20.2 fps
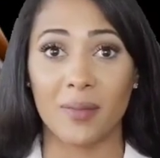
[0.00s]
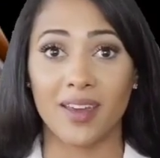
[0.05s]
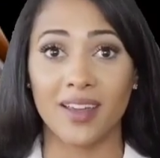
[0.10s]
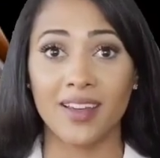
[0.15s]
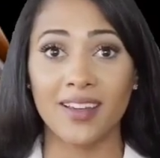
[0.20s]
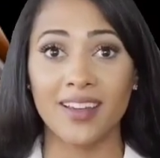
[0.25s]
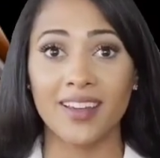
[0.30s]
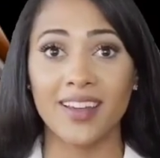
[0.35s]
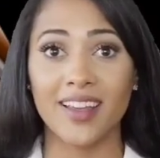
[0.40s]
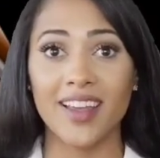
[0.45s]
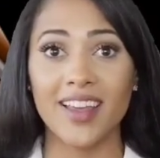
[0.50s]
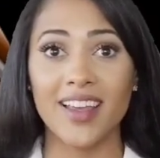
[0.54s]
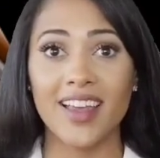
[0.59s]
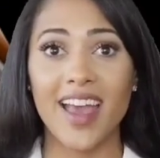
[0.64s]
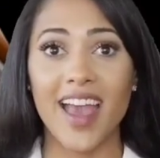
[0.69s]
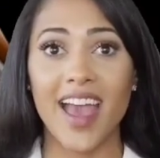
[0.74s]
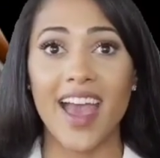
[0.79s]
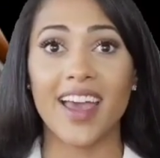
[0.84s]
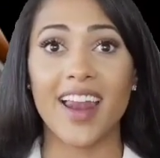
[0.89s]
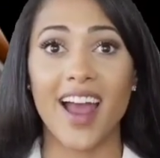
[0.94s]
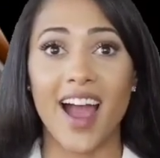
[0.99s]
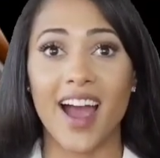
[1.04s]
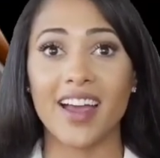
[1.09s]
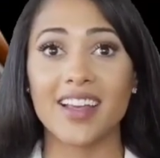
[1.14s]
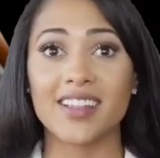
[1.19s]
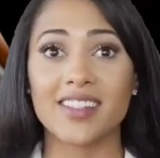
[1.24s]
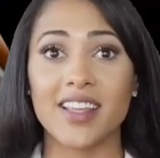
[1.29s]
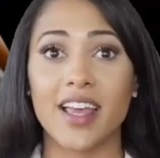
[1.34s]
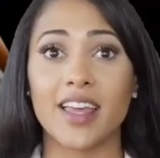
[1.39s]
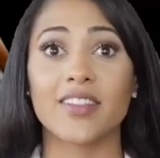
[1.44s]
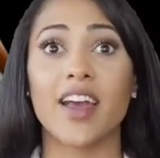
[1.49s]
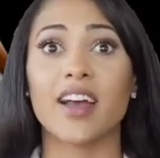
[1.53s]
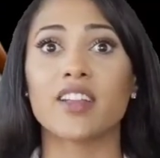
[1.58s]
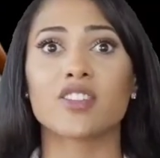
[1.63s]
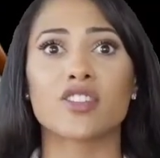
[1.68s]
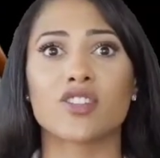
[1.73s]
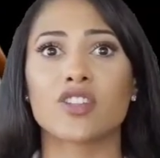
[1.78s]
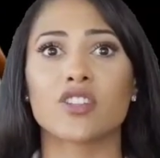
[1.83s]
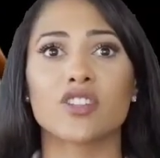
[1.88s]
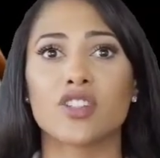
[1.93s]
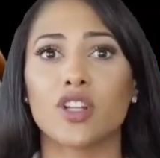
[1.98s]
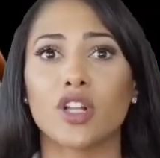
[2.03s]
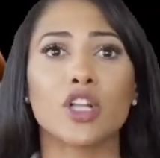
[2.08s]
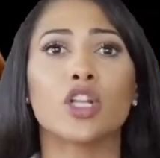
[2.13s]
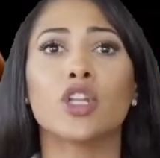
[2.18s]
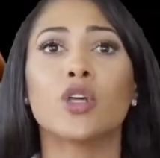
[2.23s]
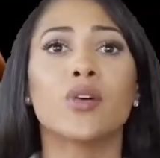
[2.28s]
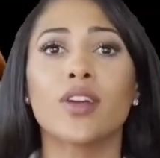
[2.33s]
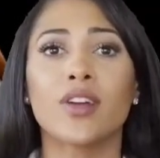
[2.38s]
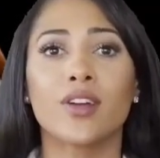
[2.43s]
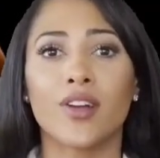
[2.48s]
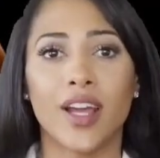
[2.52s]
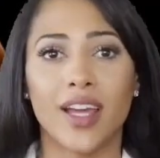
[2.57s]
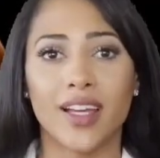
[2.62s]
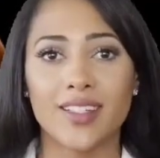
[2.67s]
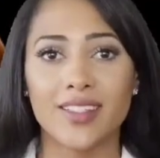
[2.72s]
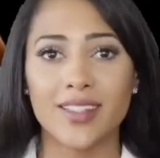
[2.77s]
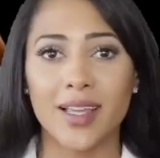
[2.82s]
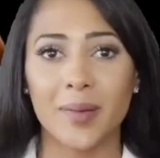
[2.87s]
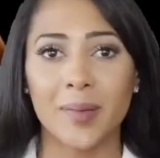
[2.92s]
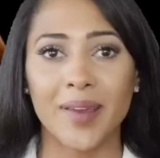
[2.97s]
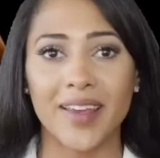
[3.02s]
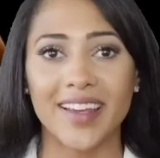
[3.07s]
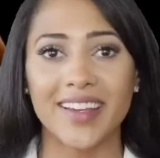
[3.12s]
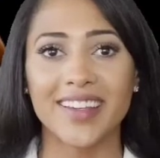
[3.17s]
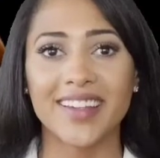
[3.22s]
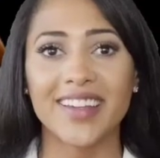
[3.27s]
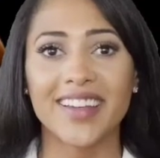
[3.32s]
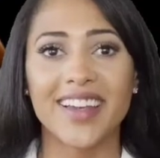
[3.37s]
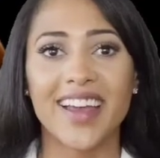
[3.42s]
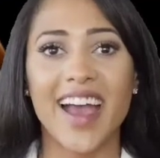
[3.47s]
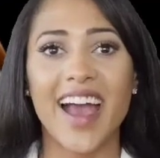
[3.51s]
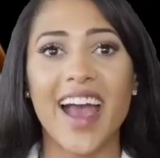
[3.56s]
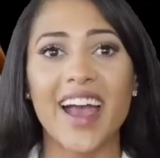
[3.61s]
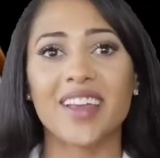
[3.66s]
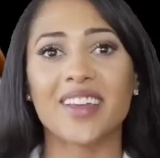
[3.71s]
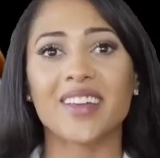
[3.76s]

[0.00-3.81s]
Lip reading: their intimate parts including areolas, and when they get some hair growth,